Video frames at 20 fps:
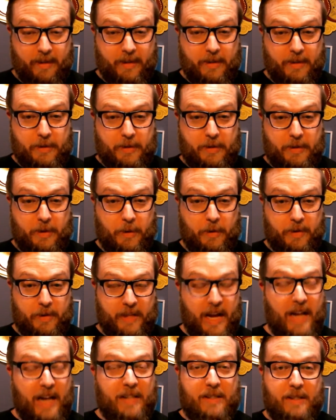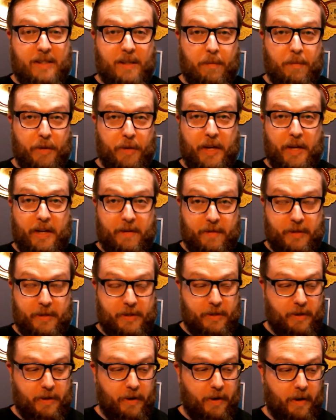So that's the blend of the
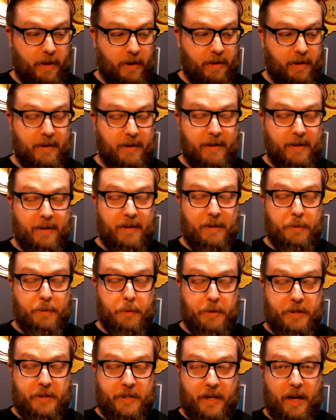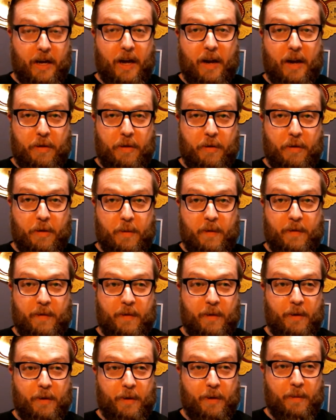cigar, which kind of threw me
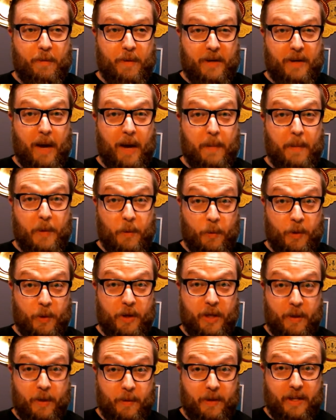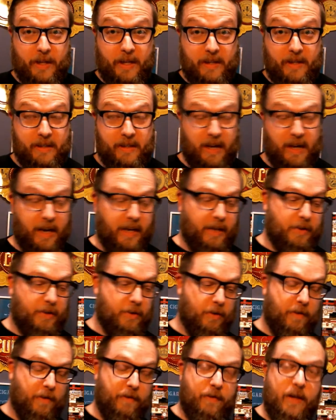for a loop but got me really, really excited.
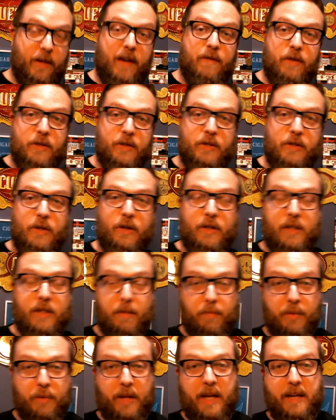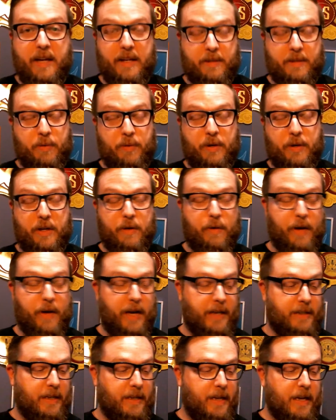So the flavor's good. The blend is pretty
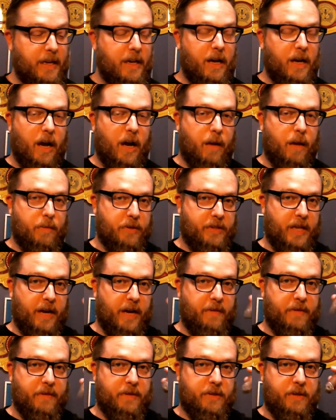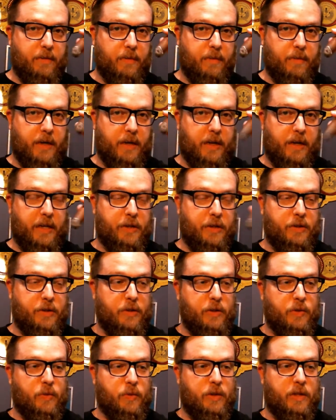great. I'm just having some uh,
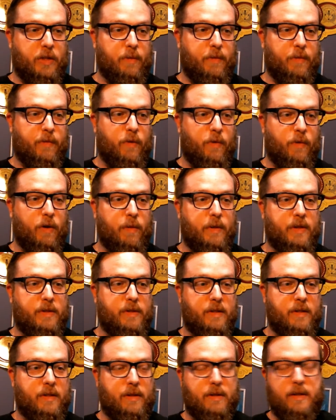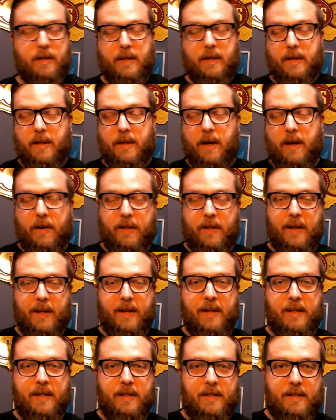issues with the performance and all that
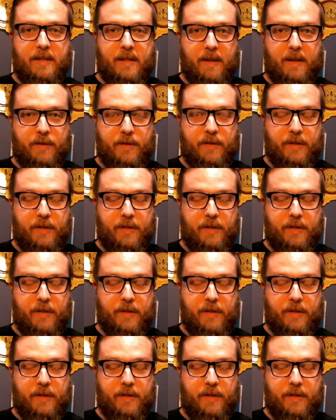kind of stuff.